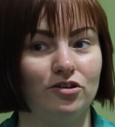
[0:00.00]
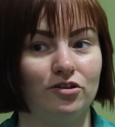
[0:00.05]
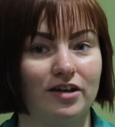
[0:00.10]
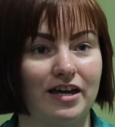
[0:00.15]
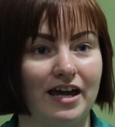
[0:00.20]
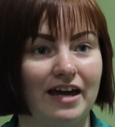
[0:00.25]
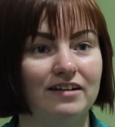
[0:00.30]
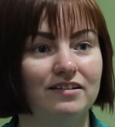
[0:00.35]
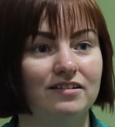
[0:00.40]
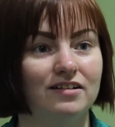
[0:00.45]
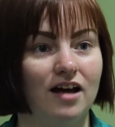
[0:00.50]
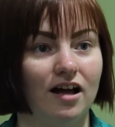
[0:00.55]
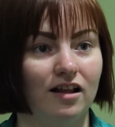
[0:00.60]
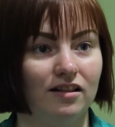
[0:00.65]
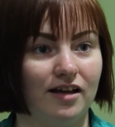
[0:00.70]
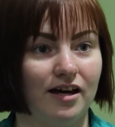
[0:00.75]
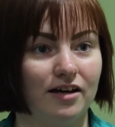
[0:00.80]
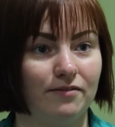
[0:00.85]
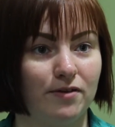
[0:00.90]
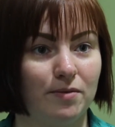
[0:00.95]
You're getting a
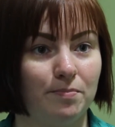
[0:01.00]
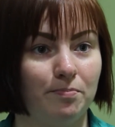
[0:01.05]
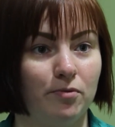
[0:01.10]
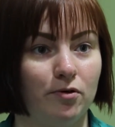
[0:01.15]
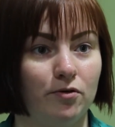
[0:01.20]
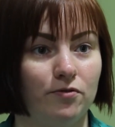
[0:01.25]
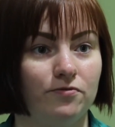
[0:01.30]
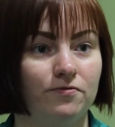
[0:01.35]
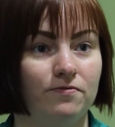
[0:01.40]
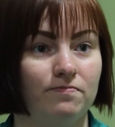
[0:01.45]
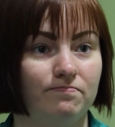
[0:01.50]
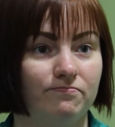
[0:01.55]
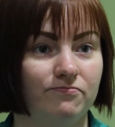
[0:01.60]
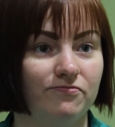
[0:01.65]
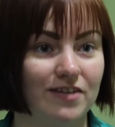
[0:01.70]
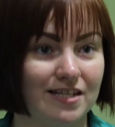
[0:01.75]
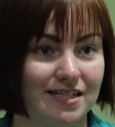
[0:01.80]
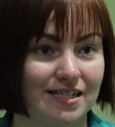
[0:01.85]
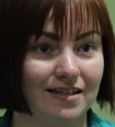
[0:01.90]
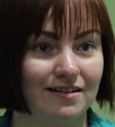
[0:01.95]
lot of it both
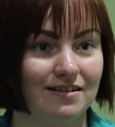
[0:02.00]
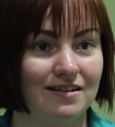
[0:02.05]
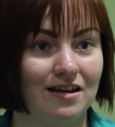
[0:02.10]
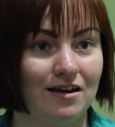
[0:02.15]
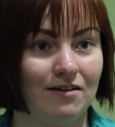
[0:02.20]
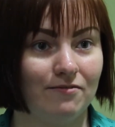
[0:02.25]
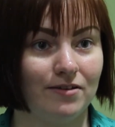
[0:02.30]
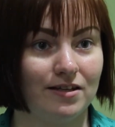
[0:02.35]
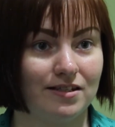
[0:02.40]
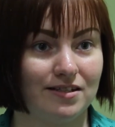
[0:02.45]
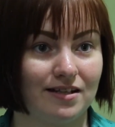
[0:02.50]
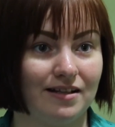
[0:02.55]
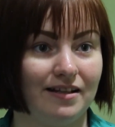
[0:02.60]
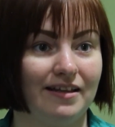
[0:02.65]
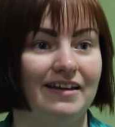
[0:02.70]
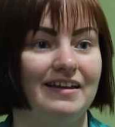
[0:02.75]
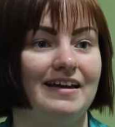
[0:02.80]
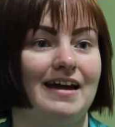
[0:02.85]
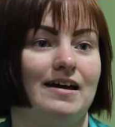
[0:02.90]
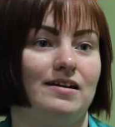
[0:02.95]

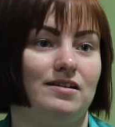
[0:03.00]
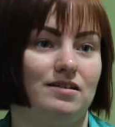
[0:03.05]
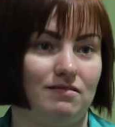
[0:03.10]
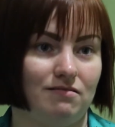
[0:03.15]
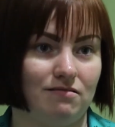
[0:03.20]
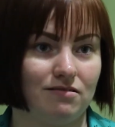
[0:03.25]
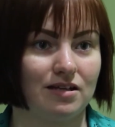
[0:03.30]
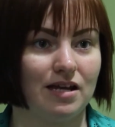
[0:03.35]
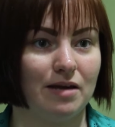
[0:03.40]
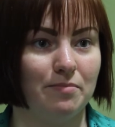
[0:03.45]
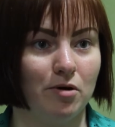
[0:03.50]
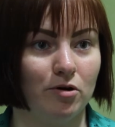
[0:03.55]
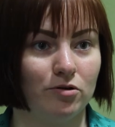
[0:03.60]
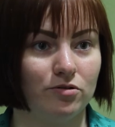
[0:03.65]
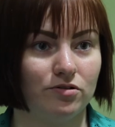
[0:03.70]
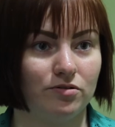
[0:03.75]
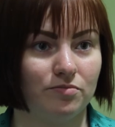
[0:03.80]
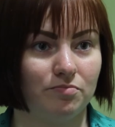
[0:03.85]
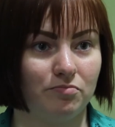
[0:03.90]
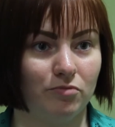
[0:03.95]
physically and
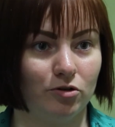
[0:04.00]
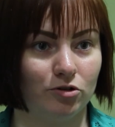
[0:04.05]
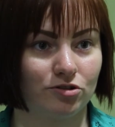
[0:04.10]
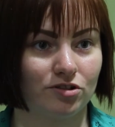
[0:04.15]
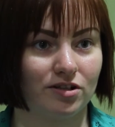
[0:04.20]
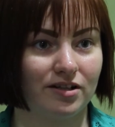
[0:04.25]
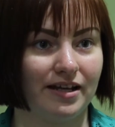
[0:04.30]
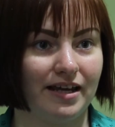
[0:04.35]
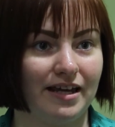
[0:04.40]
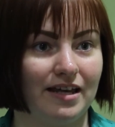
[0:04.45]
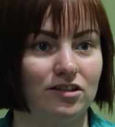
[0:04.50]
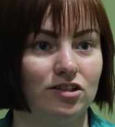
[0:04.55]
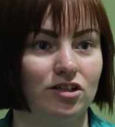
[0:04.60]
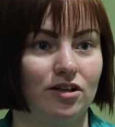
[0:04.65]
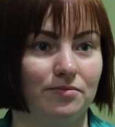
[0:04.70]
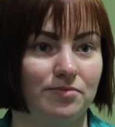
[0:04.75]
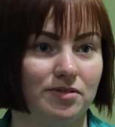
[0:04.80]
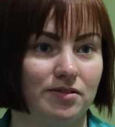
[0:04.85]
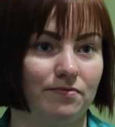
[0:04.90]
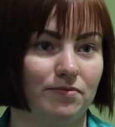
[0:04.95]
emotionally, in
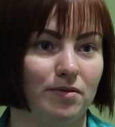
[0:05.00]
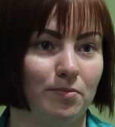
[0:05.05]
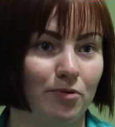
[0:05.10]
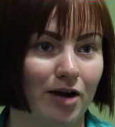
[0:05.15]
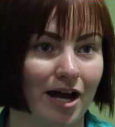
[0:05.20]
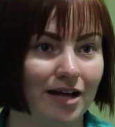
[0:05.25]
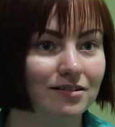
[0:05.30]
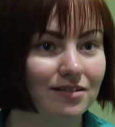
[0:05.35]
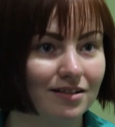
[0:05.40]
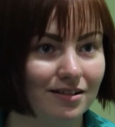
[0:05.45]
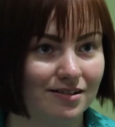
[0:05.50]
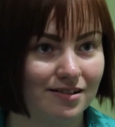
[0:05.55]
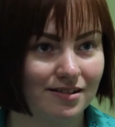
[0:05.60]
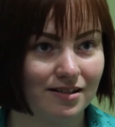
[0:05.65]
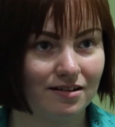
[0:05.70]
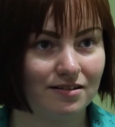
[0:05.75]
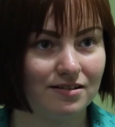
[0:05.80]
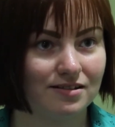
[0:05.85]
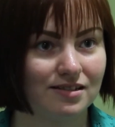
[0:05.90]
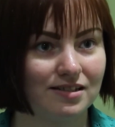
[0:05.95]
terms of the practical
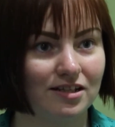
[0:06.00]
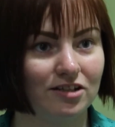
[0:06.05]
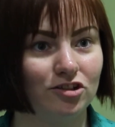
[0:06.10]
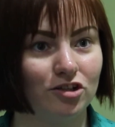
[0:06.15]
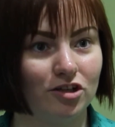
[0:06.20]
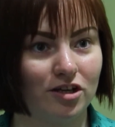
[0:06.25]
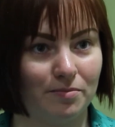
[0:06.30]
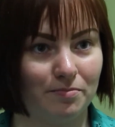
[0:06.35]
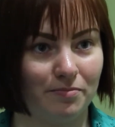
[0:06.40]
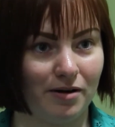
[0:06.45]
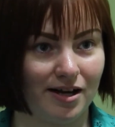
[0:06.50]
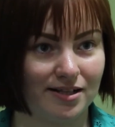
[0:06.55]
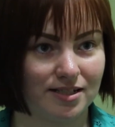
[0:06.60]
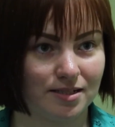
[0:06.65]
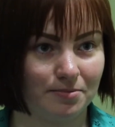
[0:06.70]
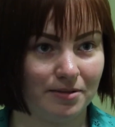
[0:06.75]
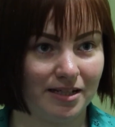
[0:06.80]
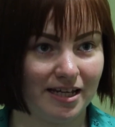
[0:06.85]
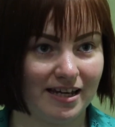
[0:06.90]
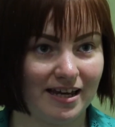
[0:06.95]
skills that you can
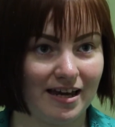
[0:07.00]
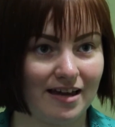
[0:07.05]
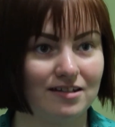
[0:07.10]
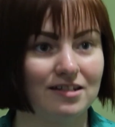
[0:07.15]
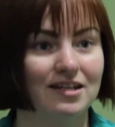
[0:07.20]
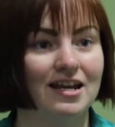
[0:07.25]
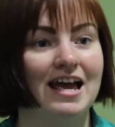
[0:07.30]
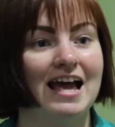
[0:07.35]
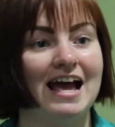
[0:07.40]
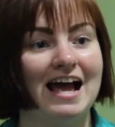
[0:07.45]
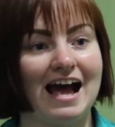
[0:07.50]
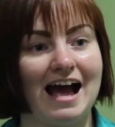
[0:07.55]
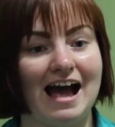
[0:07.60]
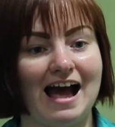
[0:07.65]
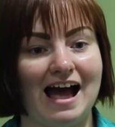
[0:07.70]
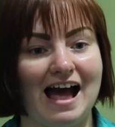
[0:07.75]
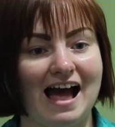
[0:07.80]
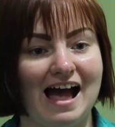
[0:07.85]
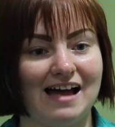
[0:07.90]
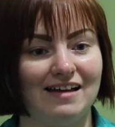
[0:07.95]
possibly get,
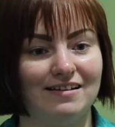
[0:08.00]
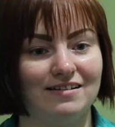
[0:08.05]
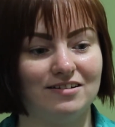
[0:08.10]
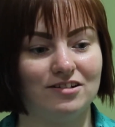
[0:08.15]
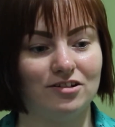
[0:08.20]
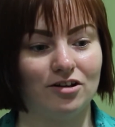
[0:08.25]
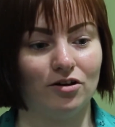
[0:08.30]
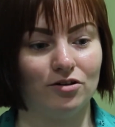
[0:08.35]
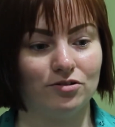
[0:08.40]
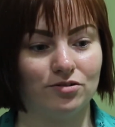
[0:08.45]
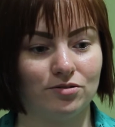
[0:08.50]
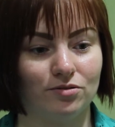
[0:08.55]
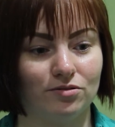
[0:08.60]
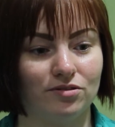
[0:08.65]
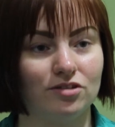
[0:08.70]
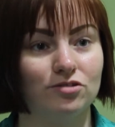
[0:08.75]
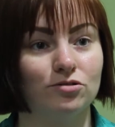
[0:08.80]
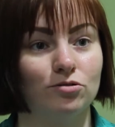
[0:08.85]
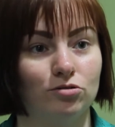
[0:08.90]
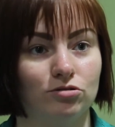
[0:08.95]
and also
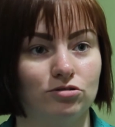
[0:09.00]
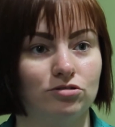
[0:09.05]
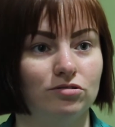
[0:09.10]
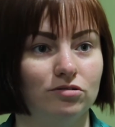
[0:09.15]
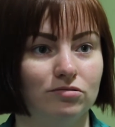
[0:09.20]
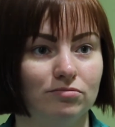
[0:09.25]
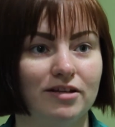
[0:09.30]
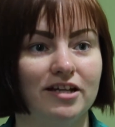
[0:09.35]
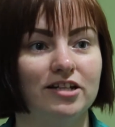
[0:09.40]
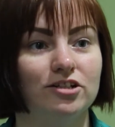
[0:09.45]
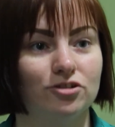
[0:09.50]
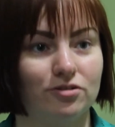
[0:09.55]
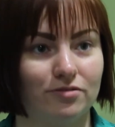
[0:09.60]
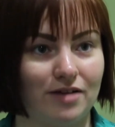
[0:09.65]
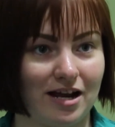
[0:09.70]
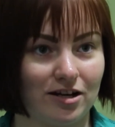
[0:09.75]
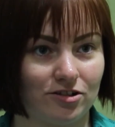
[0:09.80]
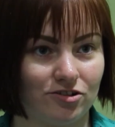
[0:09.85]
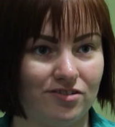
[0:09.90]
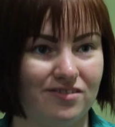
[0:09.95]
the social
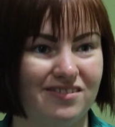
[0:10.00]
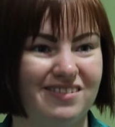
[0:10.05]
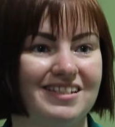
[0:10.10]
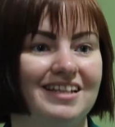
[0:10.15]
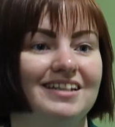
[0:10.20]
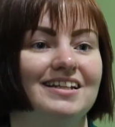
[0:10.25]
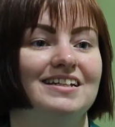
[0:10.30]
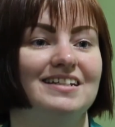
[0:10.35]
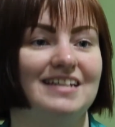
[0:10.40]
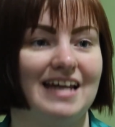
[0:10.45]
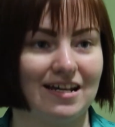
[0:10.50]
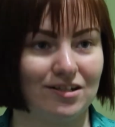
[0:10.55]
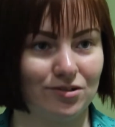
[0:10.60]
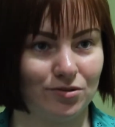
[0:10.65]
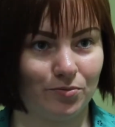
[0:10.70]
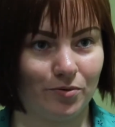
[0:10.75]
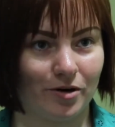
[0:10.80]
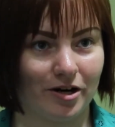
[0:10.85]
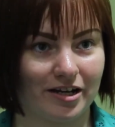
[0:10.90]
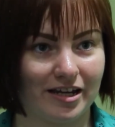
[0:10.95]
interactions and the
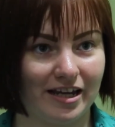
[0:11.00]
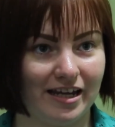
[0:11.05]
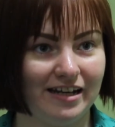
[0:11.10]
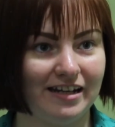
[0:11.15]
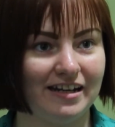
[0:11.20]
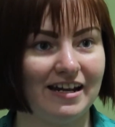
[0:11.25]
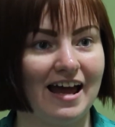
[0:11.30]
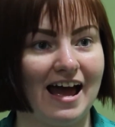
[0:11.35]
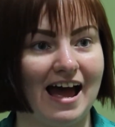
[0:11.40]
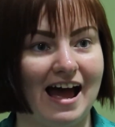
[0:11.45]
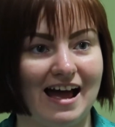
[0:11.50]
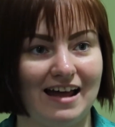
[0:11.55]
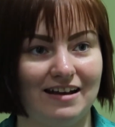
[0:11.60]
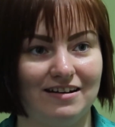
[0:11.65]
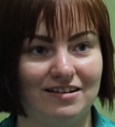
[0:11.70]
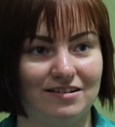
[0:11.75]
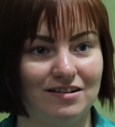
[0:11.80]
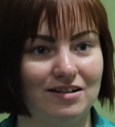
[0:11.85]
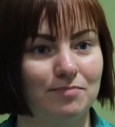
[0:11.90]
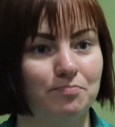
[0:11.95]
networking
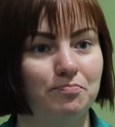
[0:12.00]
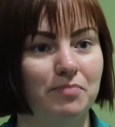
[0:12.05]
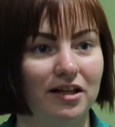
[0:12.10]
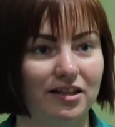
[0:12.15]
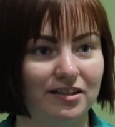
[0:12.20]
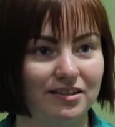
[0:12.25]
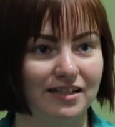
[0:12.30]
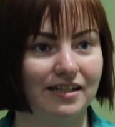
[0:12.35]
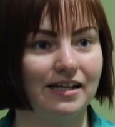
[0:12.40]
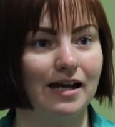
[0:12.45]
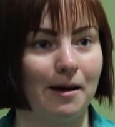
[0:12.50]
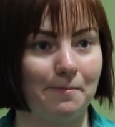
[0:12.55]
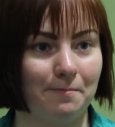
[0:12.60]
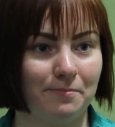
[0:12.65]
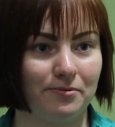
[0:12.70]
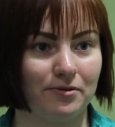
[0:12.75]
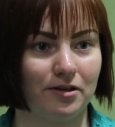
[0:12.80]
and building up